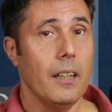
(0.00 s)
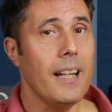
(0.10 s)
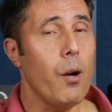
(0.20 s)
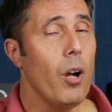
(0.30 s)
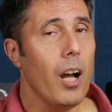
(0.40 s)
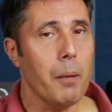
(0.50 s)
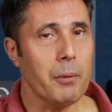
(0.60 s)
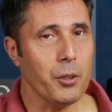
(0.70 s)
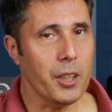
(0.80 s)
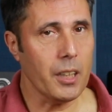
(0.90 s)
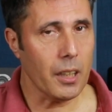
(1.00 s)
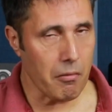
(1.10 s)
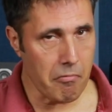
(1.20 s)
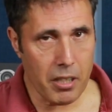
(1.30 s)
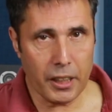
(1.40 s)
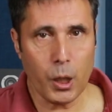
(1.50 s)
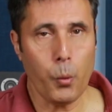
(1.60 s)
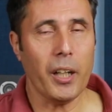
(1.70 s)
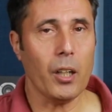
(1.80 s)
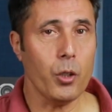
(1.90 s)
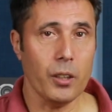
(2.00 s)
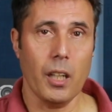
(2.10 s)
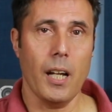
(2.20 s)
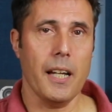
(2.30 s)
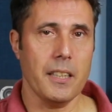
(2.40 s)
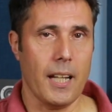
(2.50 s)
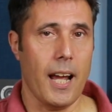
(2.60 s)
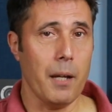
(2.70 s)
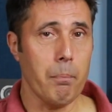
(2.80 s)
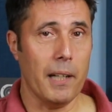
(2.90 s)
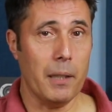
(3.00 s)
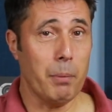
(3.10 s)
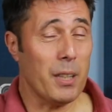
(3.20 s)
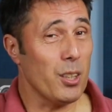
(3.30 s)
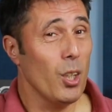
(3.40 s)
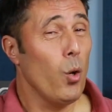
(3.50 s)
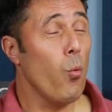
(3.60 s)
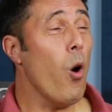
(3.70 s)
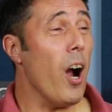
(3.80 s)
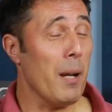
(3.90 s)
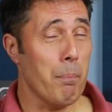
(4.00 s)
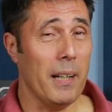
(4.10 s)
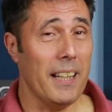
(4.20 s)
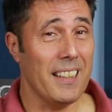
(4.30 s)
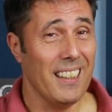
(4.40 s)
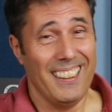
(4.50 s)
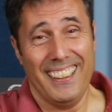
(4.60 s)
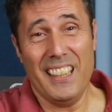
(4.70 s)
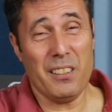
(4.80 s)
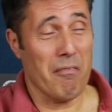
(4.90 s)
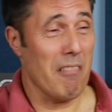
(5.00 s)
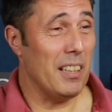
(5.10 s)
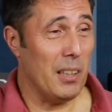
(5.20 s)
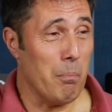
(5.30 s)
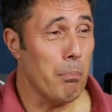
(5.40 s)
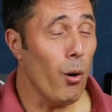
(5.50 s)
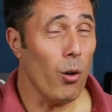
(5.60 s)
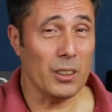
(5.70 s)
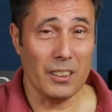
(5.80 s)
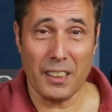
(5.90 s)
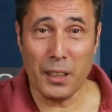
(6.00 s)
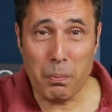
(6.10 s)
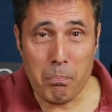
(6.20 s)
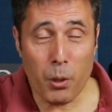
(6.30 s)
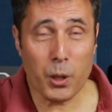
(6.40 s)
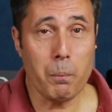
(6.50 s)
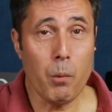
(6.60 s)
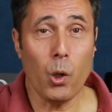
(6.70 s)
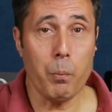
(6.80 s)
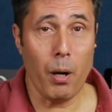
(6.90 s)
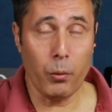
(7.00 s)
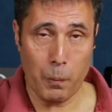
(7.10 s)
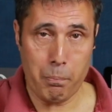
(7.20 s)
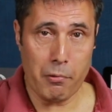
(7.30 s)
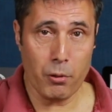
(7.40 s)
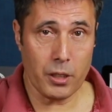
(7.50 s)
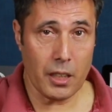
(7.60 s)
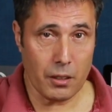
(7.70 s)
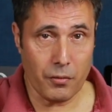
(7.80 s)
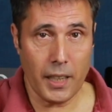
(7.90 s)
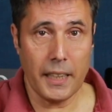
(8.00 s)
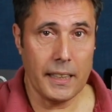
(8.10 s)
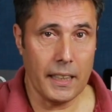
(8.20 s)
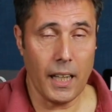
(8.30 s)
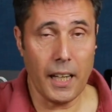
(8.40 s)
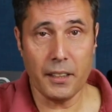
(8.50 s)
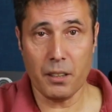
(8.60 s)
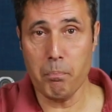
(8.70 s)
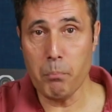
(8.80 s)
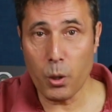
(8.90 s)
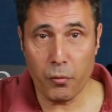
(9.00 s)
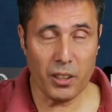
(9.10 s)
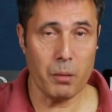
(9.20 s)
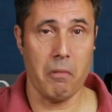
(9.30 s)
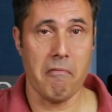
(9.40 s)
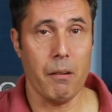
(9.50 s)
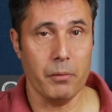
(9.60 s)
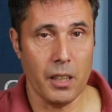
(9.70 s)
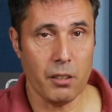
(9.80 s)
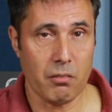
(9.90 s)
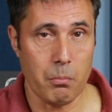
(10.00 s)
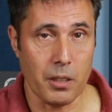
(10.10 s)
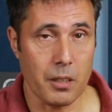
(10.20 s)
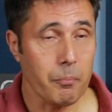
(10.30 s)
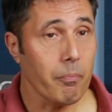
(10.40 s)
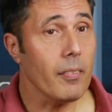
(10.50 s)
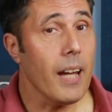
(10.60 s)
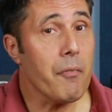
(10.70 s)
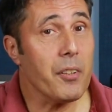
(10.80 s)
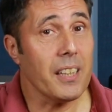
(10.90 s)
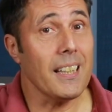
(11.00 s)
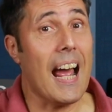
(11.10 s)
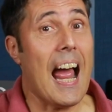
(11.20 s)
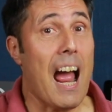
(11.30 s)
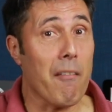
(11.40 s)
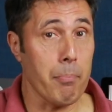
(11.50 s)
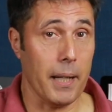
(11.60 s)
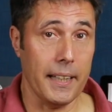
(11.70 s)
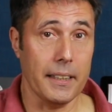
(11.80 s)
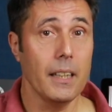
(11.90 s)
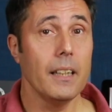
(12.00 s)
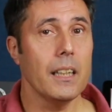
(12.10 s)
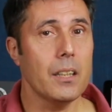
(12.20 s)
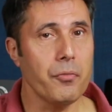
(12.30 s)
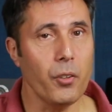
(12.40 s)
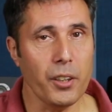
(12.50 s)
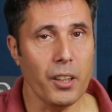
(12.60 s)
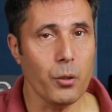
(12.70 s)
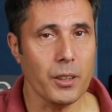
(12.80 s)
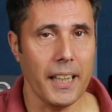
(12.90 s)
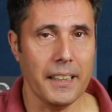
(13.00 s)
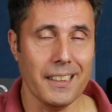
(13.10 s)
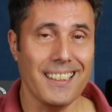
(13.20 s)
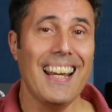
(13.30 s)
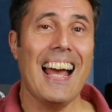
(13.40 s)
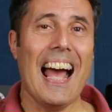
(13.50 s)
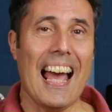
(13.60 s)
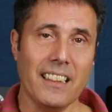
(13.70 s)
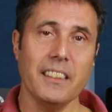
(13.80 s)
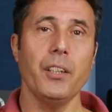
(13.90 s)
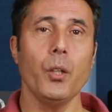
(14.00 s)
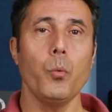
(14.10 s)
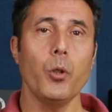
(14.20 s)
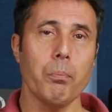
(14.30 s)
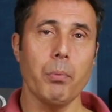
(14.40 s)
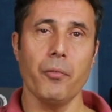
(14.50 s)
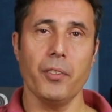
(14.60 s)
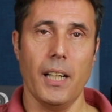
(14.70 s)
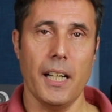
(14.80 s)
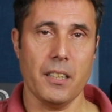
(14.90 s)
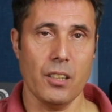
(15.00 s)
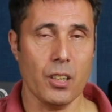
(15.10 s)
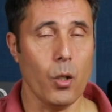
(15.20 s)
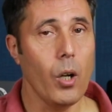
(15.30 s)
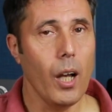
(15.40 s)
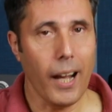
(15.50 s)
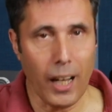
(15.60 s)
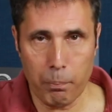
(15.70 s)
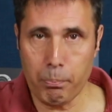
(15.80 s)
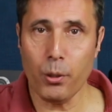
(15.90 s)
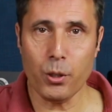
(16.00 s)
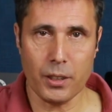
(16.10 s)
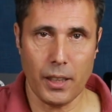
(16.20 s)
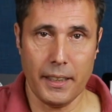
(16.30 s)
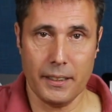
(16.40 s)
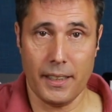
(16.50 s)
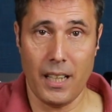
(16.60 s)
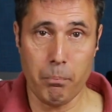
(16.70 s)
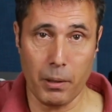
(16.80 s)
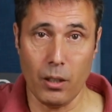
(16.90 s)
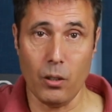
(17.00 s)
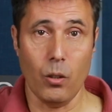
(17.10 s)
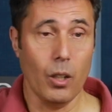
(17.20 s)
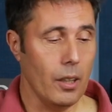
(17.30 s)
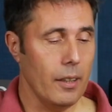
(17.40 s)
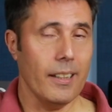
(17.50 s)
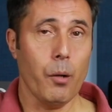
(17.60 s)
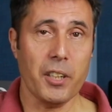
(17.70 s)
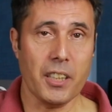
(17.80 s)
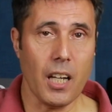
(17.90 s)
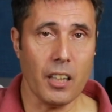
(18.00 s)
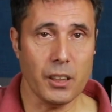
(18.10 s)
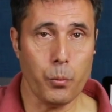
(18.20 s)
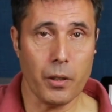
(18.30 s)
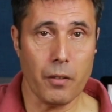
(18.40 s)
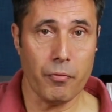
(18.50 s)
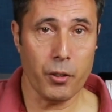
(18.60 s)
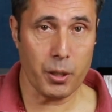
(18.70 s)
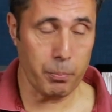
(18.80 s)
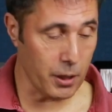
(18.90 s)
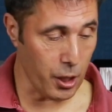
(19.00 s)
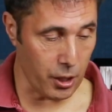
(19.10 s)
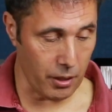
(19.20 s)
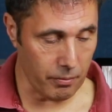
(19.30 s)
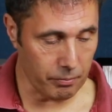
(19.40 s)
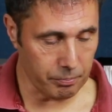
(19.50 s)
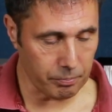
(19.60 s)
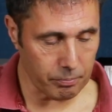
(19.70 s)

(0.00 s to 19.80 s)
Now I'm going to take a really quick look at the lines that I played, because what I played isn't really important. It's much more about the process of taking lines and moving them around the instrument. Everything that I have played is fully notated and in the workbook for the lesson, so I'll post a link to that below. Now I started with the first position,